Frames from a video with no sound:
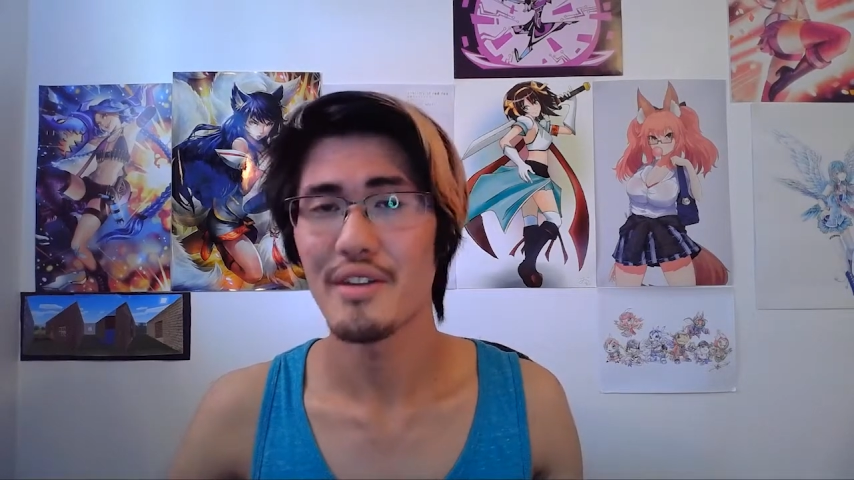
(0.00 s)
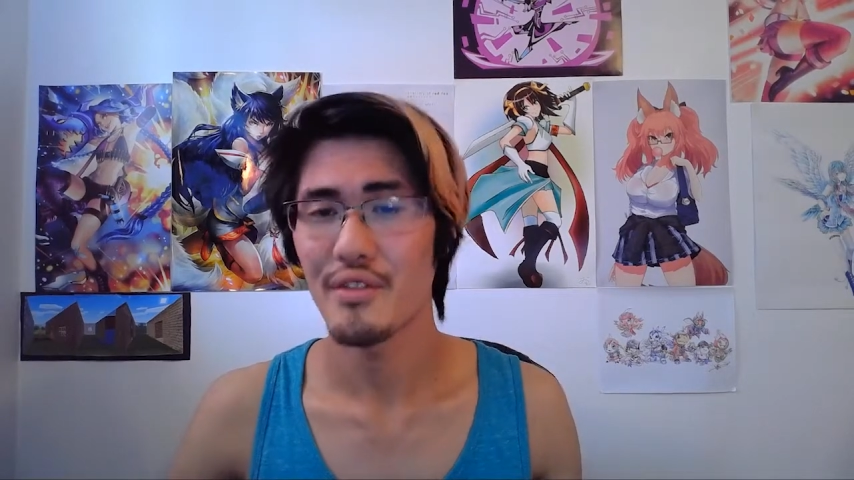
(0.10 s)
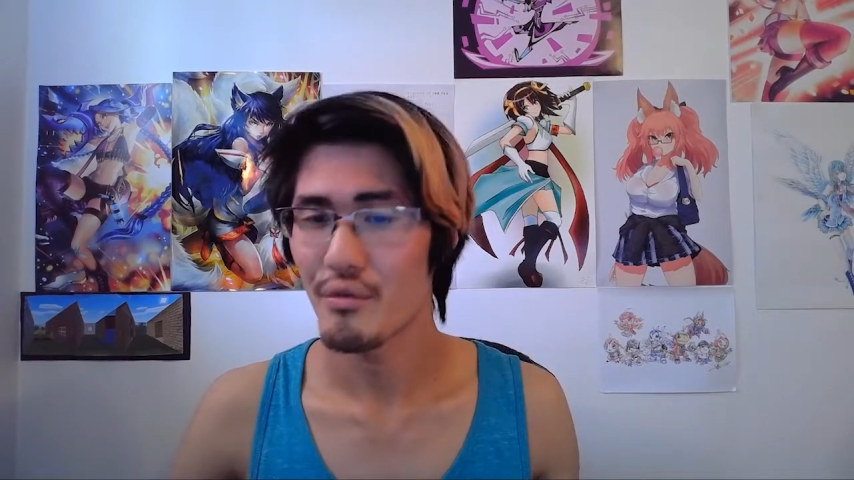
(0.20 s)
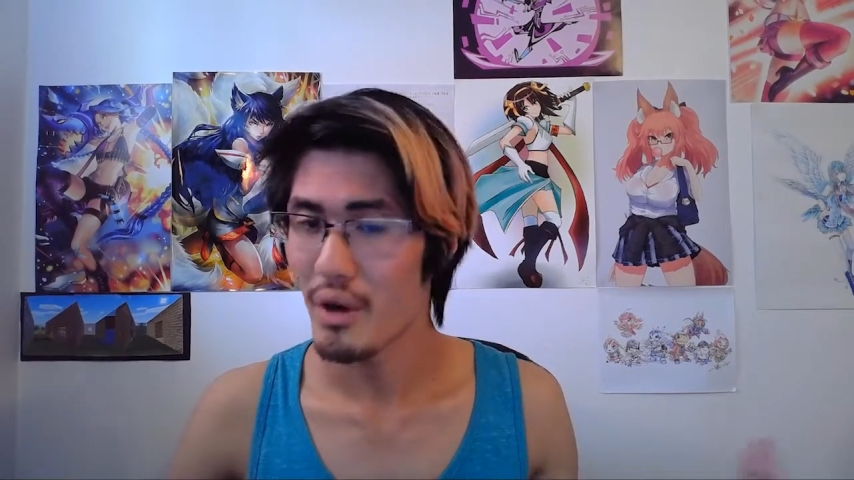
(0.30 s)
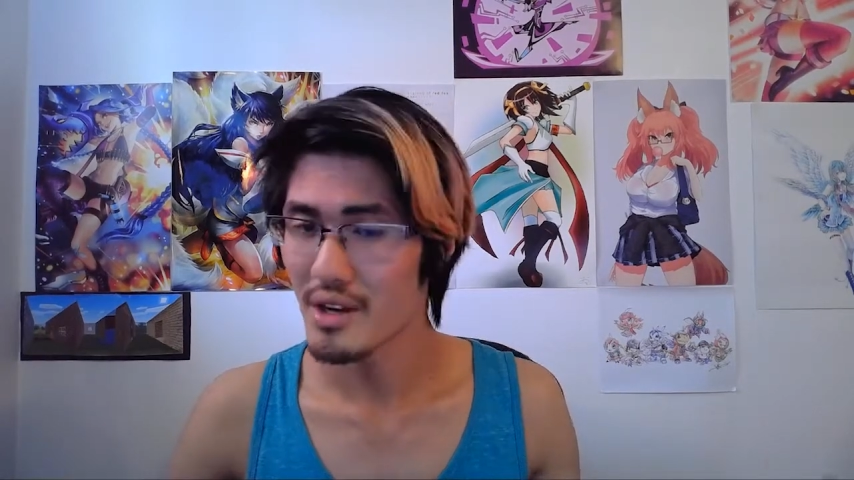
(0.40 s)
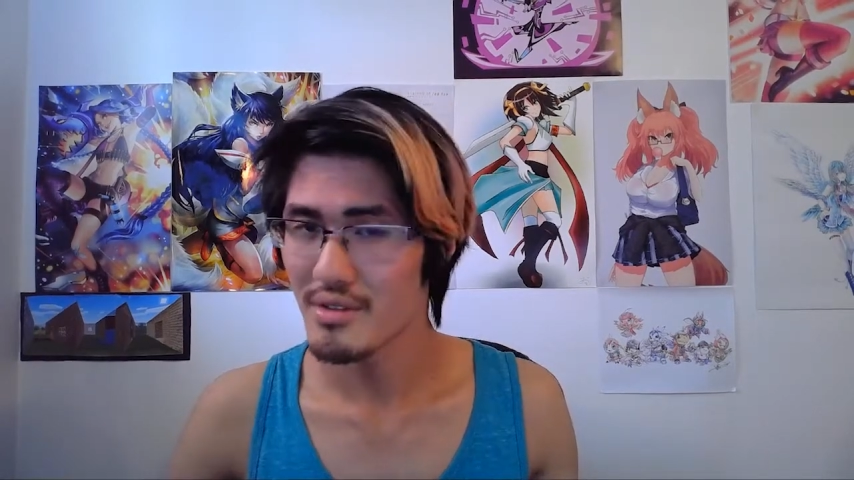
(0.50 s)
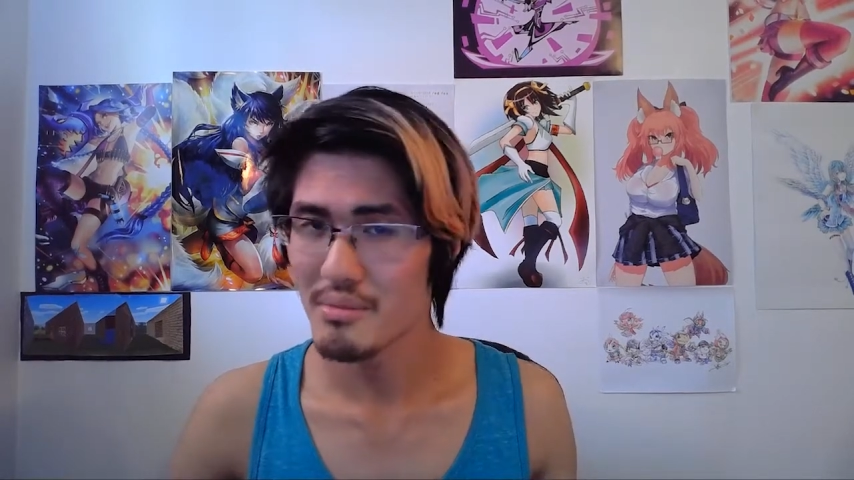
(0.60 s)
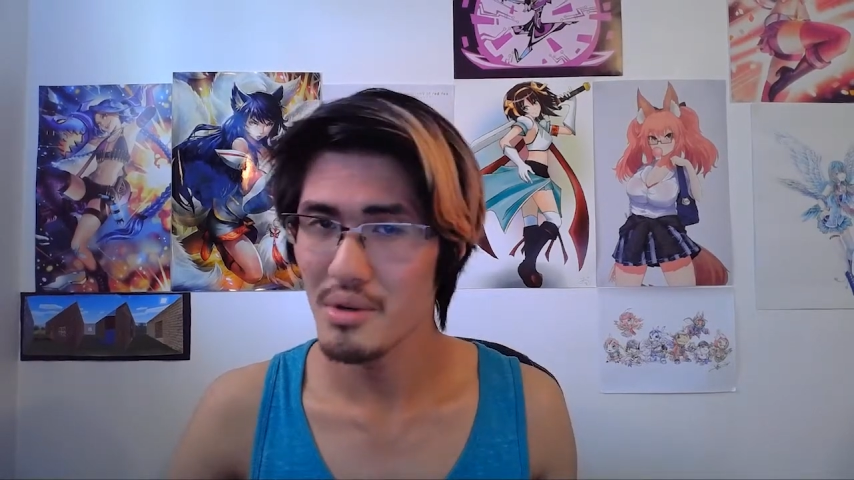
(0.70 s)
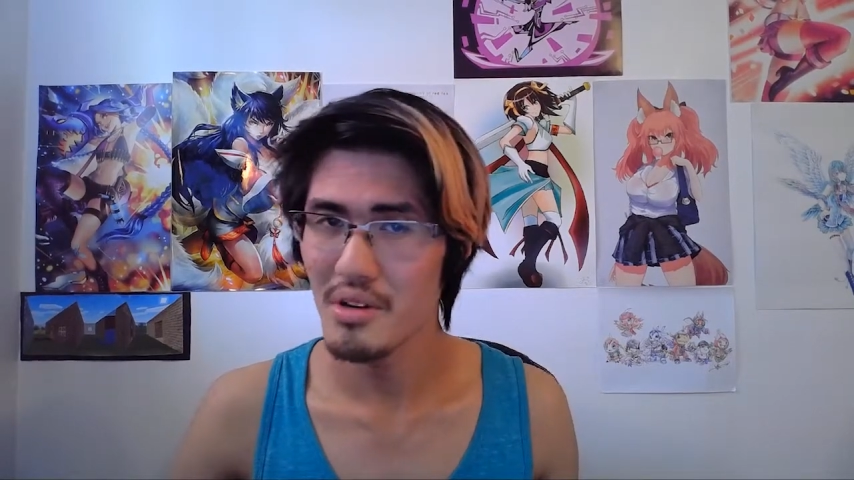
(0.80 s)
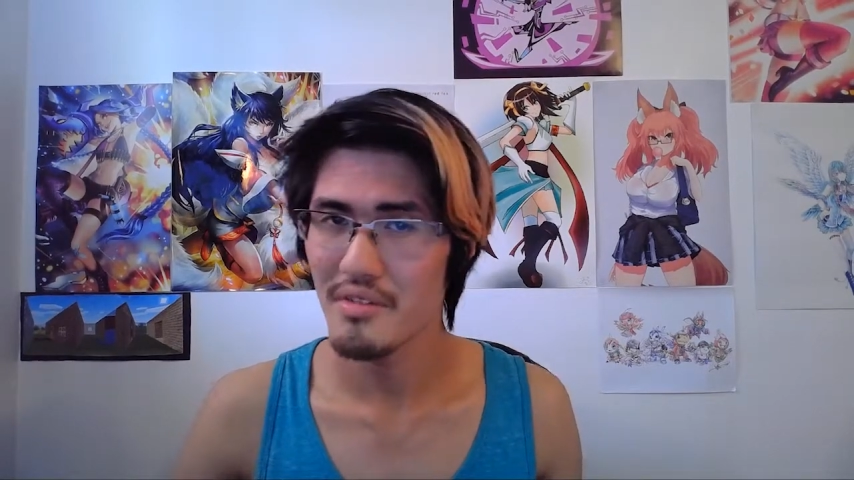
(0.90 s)
if you've watched
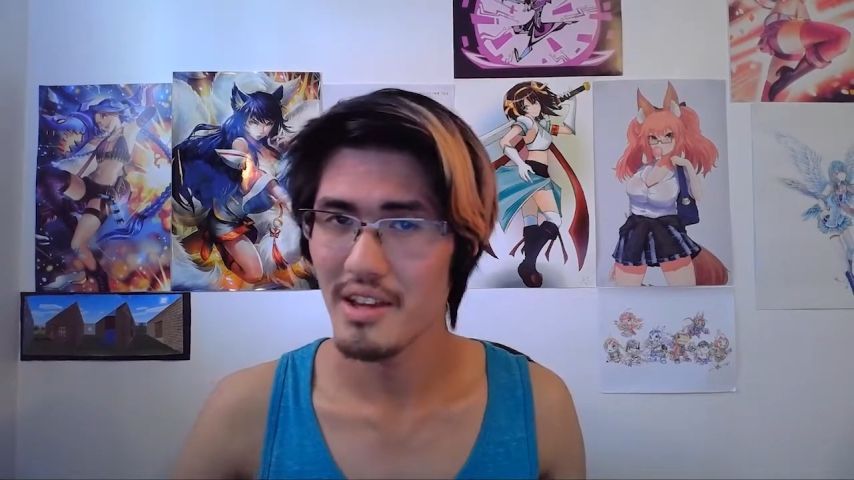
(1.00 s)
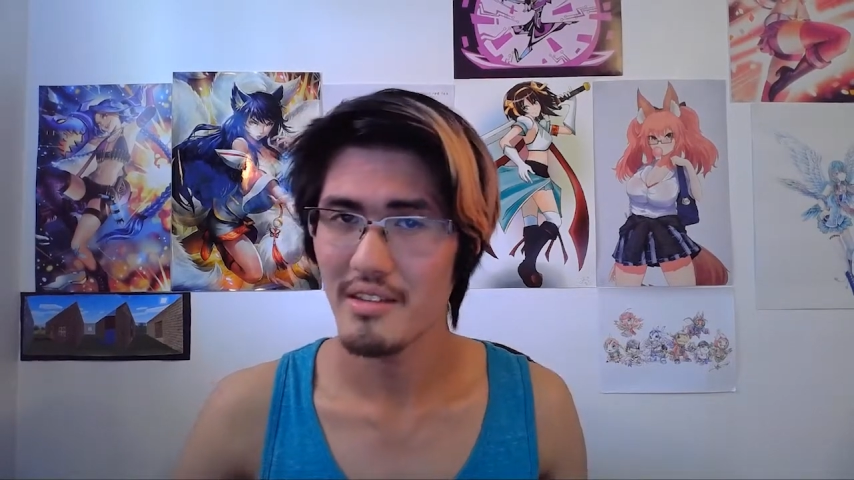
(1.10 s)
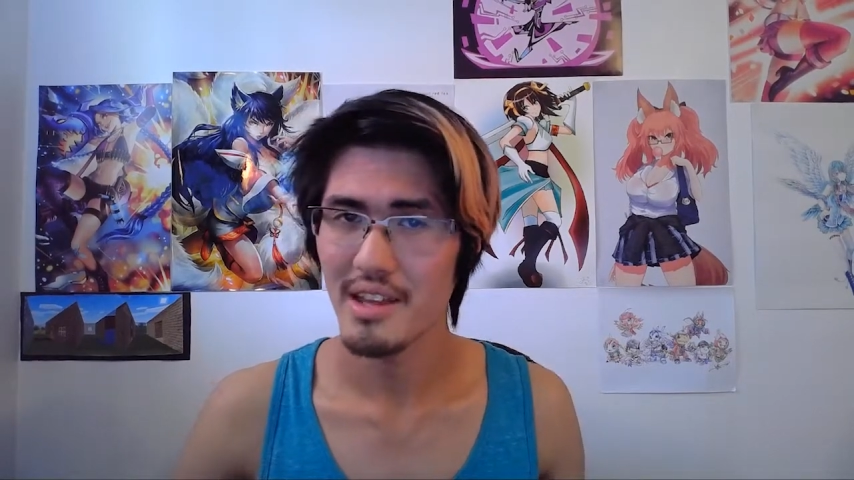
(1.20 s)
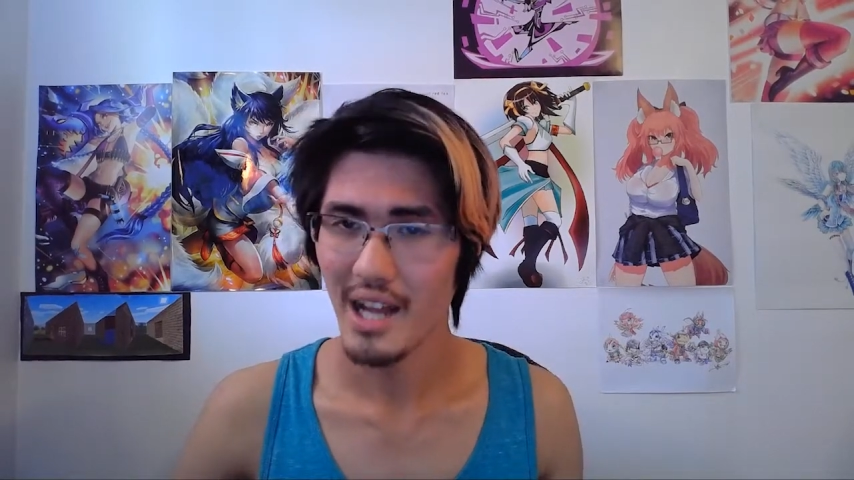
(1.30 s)
the movies,